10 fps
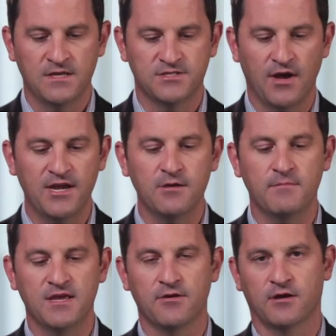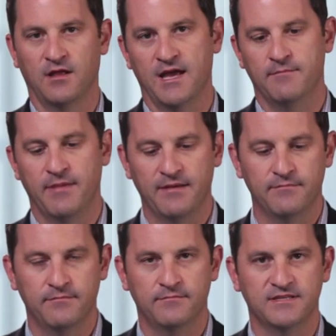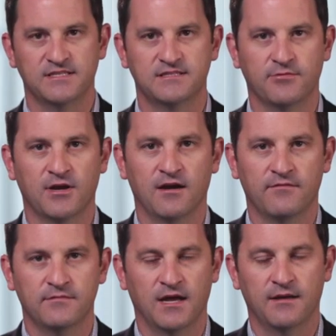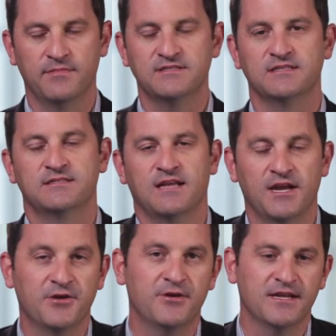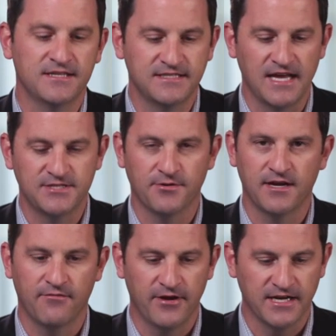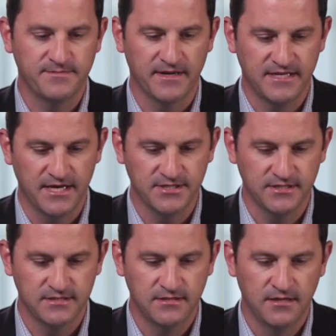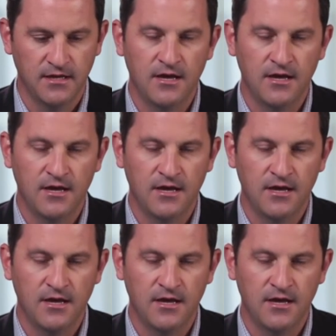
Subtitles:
So how do you meet your client business continuity and disaster recovery expectations?